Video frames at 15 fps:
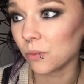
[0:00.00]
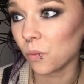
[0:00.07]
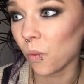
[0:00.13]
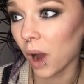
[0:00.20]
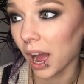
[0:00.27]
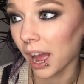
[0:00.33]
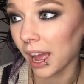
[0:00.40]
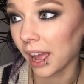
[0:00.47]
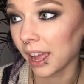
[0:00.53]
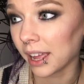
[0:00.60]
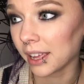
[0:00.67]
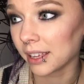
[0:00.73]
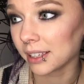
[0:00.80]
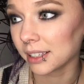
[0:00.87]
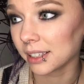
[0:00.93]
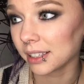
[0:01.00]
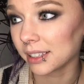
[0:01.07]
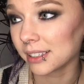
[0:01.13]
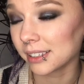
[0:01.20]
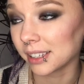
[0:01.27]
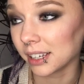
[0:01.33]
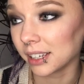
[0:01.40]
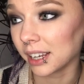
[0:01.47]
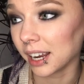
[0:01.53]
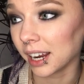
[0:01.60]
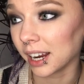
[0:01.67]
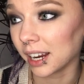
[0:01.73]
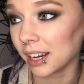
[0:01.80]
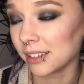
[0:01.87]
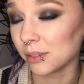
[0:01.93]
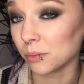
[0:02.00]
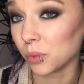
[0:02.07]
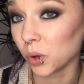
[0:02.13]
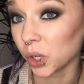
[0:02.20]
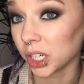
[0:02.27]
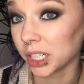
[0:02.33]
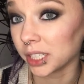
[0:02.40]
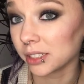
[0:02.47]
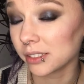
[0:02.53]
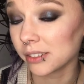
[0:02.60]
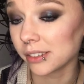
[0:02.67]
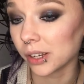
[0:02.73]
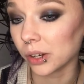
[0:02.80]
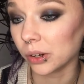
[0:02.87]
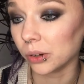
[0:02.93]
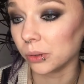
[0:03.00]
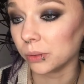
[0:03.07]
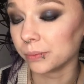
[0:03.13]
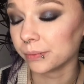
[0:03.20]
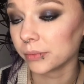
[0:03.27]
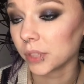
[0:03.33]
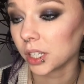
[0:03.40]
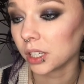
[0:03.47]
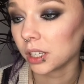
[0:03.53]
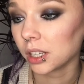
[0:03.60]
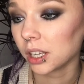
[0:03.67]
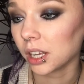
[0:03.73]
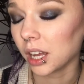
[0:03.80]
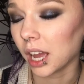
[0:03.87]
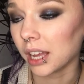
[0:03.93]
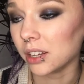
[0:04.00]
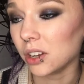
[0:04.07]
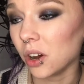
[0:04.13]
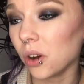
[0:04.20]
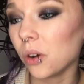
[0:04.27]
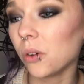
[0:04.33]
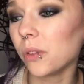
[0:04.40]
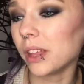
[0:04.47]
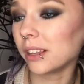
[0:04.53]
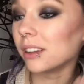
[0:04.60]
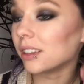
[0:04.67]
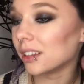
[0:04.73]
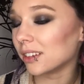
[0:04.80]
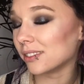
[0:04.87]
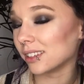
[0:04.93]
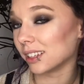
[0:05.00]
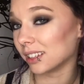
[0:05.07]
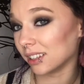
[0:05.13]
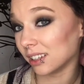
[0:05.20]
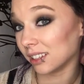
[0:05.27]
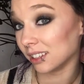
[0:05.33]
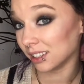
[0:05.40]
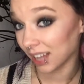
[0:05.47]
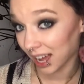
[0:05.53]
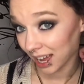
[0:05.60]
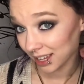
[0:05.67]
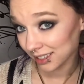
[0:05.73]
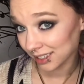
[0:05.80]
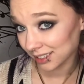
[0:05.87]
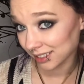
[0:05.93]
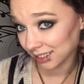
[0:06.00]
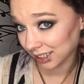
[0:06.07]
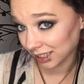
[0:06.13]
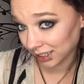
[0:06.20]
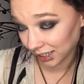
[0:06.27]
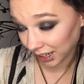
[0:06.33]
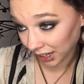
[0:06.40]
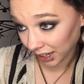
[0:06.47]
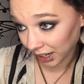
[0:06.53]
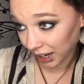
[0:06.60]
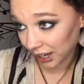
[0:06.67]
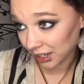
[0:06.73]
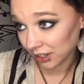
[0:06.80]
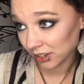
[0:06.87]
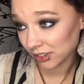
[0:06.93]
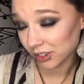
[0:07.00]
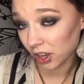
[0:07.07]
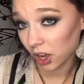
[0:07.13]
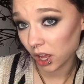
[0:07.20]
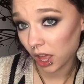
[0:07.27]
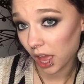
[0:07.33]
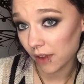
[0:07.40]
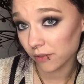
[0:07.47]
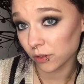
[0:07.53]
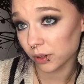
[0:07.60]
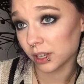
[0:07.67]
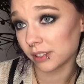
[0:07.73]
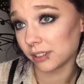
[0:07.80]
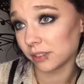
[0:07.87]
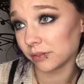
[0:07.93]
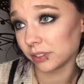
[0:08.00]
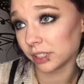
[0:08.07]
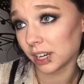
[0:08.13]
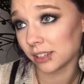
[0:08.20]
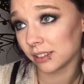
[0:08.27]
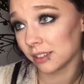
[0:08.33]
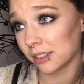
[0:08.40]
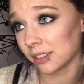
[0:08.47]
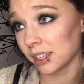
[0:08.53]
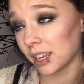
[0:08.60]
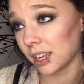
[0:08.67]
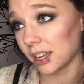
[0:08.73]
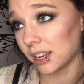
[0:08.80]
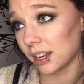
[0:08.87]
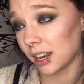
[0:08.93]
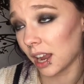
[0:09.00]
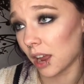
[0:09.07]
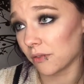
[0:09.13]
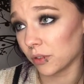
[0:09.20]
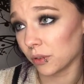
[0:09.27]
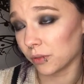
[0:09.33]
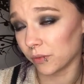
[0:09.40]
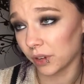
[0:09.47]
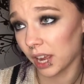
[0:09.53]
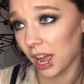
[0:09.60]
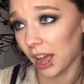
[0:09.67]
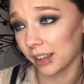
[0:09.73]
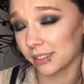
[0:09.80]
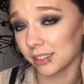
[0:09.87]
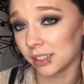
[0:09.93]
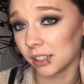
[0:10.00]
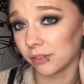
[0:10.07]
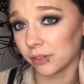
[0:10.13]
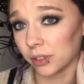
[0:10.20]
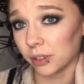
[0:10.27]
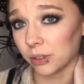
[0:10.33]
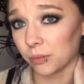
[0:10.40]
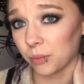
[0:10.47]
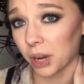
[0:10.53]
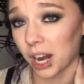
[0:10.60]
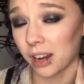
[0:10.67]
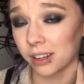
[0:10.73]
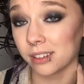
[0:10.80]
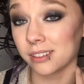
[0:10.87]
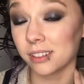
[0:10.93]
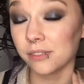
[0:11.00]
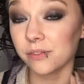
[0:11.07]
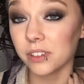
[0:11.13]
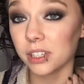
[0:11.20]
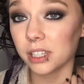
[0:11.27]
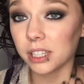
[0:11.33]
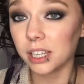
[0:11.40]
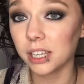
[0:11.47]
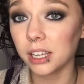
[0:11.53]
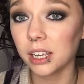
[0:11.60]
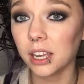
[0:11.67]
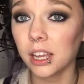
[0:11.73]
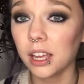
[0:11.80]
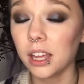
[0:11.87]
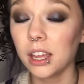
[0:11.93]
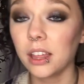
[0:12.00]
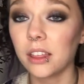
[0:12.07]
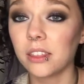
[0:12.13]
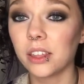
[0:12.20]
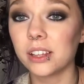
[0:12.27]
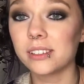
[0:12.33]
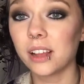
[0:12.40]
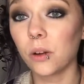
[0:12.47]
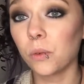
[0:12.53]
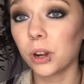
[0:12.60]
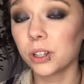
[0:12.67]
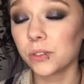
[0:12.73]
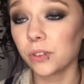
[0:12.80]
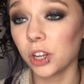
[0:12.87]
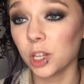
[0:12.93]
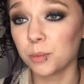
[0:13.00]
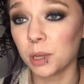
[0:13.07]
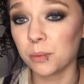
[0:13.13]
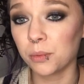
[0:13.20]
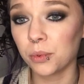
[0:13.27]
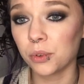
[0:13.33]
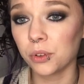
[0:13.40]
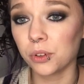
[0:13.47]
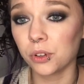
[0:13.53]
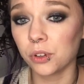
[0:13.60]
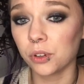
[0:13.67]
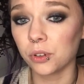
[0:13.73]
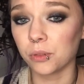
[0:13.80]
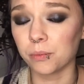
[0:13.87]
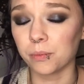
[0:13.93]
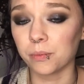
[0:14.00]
why skincare is important. So I know that there's a, a lot to skincare and there's everyone has different kinds of skin and everyone reacts to different products differently. Things that worked for other people